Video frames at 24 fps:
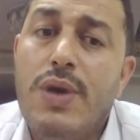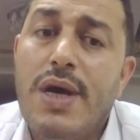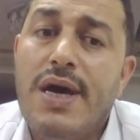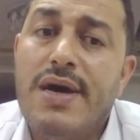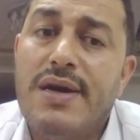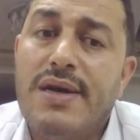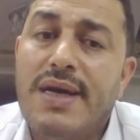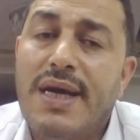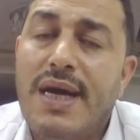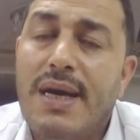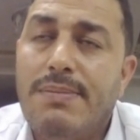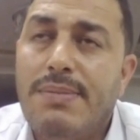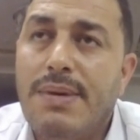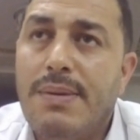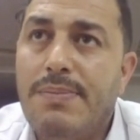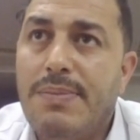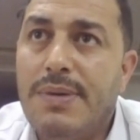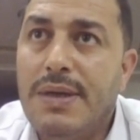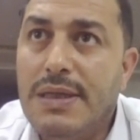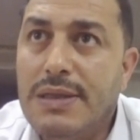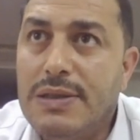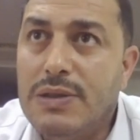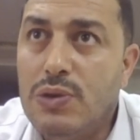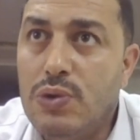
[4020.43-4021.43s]
We are
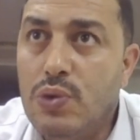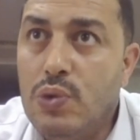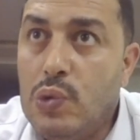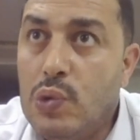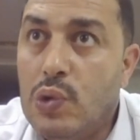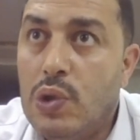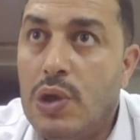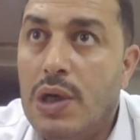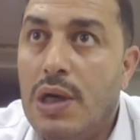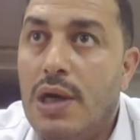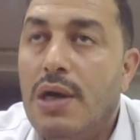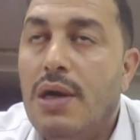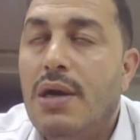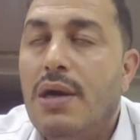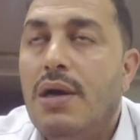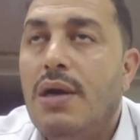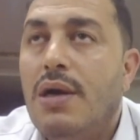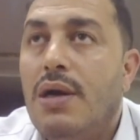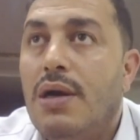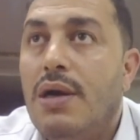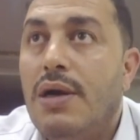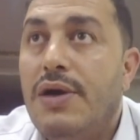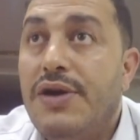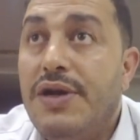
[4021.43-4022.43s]
capable to
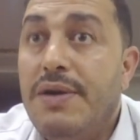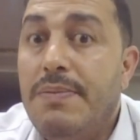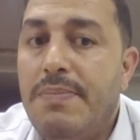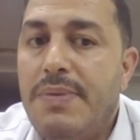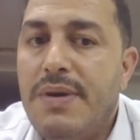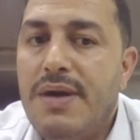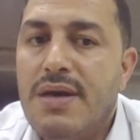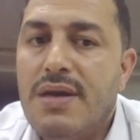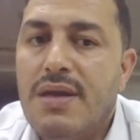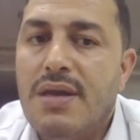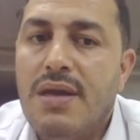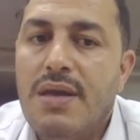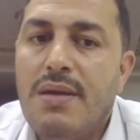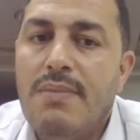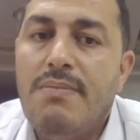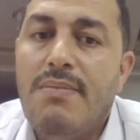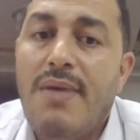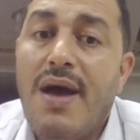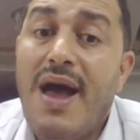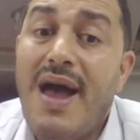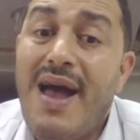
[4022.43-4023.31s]
repair them,